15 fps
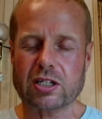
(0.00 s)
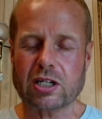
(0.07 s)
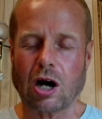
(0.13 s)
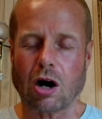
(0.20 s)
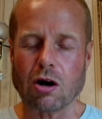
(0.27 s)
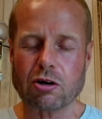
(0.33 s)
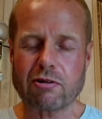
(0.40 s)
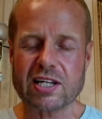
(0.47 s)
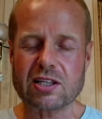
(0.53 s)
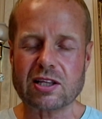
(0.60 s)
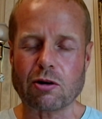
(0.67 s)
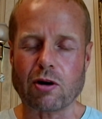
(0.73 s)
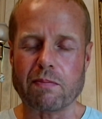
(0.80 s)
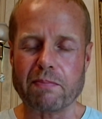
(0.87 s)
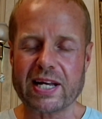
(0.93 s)
Congress, there
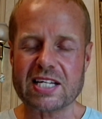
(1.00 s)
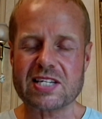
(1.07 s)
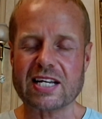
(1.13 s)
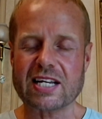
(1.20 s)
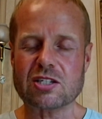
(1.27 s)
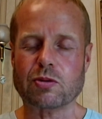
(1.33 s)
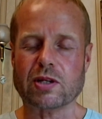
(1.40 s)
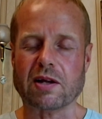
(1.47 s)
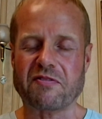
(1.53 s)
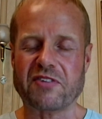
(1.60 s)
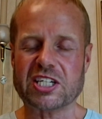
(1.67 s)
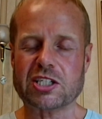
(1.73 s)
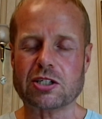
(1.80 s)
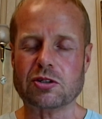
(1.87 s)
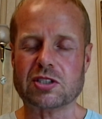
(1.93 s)
were meetings with
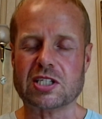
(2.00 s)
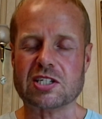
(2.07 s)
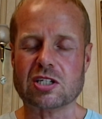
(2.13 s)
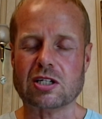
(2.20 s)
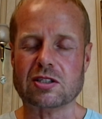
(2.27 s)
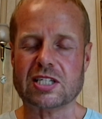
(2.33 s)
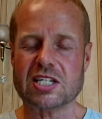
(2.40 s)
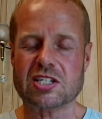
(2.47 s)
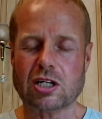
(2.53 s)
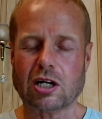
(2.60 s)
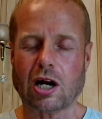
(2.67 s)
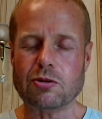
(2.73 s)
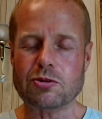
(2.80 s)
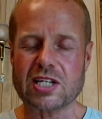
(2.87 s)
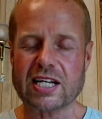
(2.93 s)
officials dis-
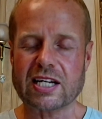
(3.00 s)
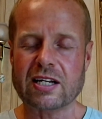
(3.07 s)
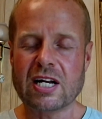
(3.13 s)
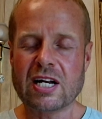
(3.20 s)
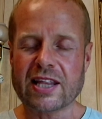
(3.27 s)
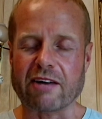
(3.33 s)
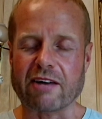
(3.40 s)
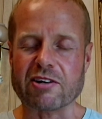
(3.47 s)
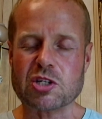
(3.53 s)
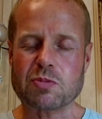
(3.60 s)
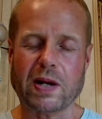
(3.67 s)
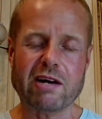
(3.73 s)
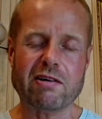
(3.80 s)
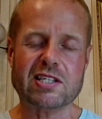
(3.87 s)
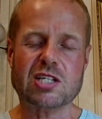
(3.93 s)
disclosing their
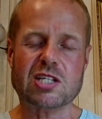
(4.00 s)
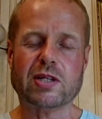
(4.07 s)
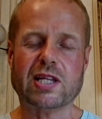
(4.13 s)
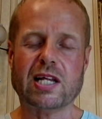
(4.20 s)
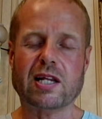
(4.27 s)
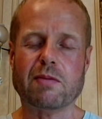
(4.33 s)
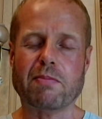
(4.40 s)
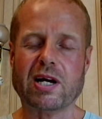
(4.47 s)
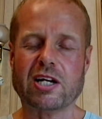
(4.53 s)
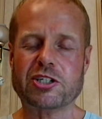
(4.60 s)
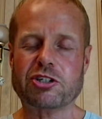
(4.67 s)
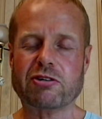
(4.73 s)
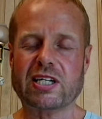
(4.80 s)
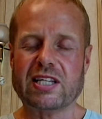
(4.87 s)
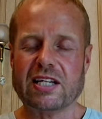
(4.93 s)
experiences within the
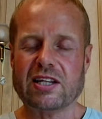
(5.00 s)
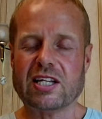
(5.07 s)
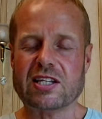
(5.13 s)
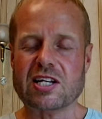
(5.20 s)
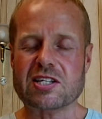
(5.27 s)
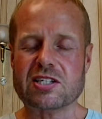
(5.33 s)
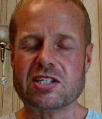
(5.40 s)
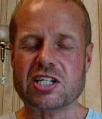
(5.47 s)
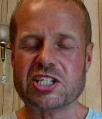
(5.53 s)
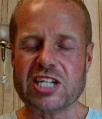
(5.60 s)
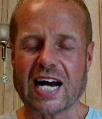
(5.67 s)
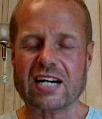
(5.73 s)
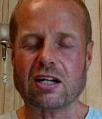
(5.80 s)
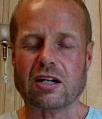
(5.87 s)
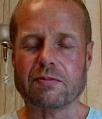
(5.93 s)
military. The, the, the,
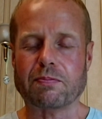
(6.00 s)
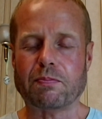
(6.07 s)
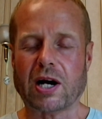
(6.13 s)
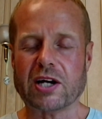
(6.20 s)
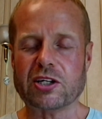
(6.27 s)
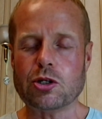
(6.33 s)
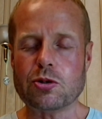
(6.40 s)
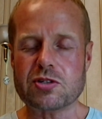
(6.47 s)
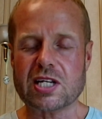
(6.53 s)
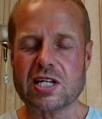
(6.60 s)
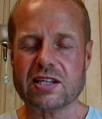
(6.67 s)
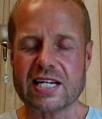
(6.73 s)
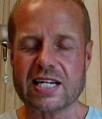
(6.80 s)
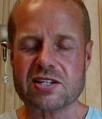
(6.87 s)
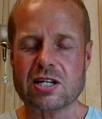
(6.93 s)
channel, by
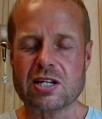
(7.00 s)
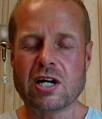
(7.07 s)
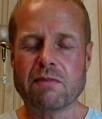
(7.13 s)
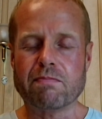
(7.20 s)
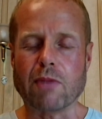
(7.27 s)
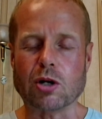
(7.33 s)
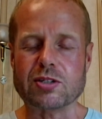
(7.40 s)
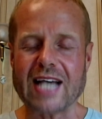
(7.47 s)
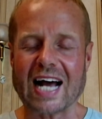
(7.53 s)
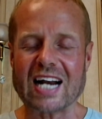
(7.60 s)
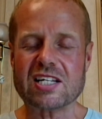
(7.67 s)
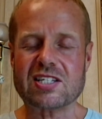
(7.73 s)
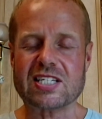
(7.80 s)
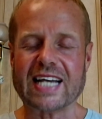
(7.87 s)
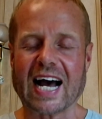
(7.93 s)
using this
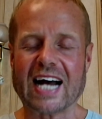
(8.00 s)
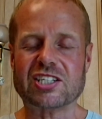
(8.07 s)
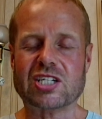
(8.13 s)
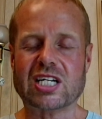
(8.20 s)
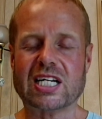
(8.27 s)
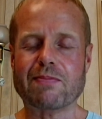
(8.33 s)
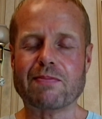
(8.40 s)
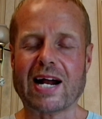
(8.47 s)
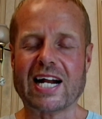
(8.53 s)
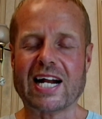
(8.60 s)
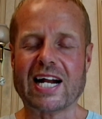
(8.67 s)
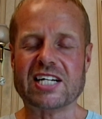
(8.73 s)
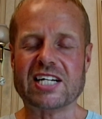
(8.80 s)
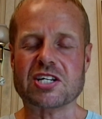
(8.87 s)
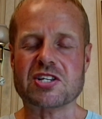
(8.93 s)
modality, actually
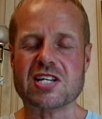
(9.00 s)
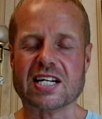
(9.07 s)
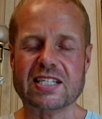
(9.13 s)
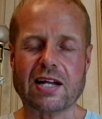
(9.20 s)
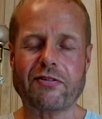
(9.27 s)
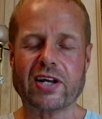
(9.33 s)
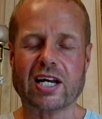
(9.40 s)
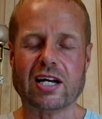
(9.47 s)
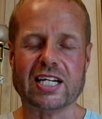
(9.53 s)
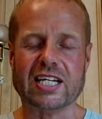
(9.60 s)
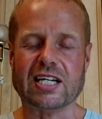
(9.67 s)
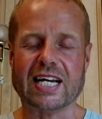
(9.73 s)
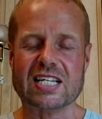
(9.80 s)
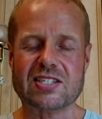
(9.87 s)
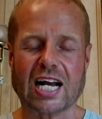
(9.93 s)
managed to significantly
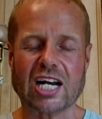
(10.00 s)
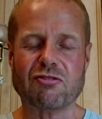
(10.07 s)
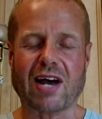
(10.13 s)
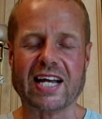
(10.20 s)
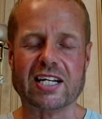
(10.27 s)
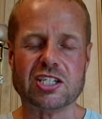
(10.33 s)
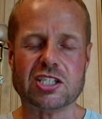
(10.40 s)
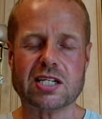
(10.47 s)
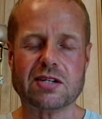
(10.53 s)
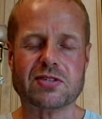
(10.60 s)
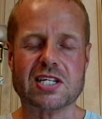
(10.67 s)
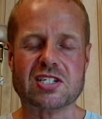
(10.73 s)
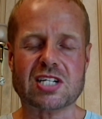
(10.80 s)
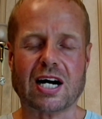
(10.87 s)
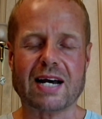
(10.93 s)
accelerate and shift
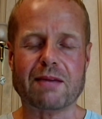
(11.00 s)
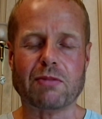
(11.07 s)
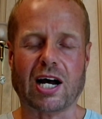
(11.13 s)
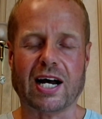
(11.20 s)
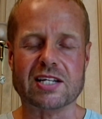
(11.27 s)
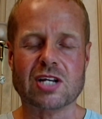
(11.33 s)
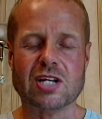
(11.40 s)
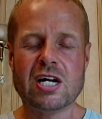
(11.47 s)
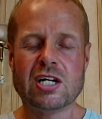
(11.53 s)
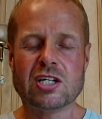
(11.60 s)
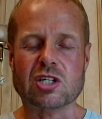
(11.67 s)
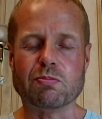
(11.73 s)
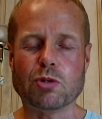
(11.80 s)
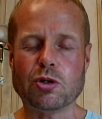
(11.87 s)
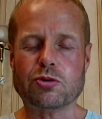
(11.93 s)
his timelines
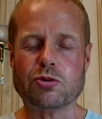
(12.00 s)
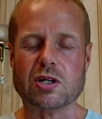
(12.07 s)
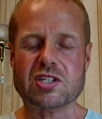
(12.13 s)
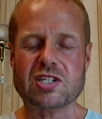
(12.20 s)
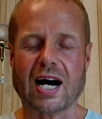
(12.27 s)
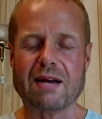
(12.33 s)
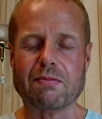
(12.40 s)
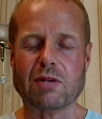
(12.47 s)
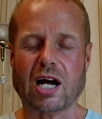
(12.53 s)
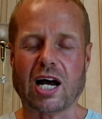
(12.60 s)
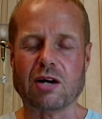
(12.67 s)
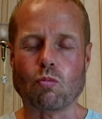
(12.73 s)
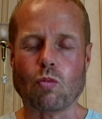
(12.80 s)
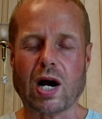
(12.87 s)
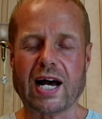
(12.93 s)
to move to a
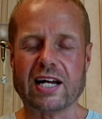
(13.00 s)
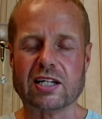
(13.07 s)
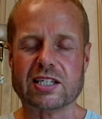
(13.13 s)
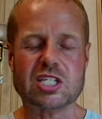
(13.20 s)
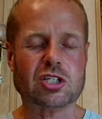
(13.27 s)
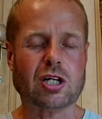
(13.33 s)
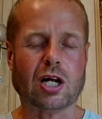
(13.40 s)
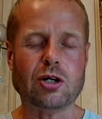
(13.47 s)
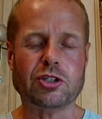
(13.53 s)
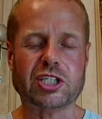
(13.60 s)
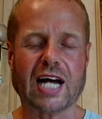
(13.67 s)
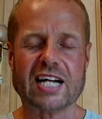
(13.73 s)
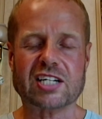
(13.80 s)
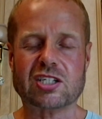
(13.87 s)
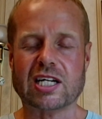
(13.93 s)
timeline where
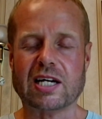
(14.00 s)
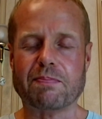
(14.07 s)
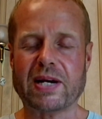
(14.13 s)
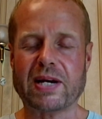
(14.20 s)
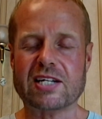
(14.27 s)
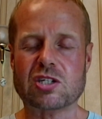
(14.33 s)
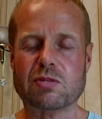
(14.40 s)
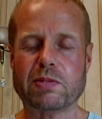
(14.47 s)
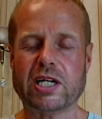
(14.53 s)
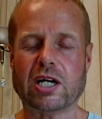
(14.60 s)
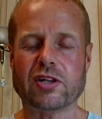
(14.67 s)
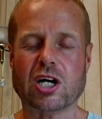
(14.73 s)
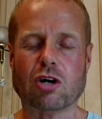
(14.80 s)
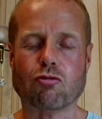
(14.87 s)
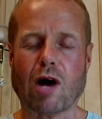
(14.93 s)
disclosure actually appeared to be
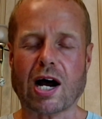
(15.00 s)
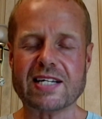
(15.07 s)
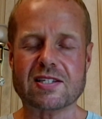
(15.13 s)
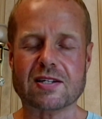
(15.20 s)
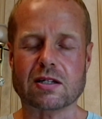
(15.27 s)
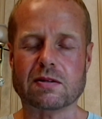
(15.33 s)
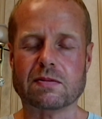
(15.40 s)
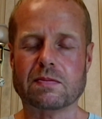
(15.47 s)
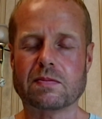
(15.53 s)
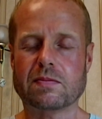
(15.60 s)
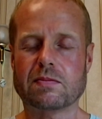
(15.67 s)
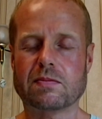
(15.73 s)
on the horizon.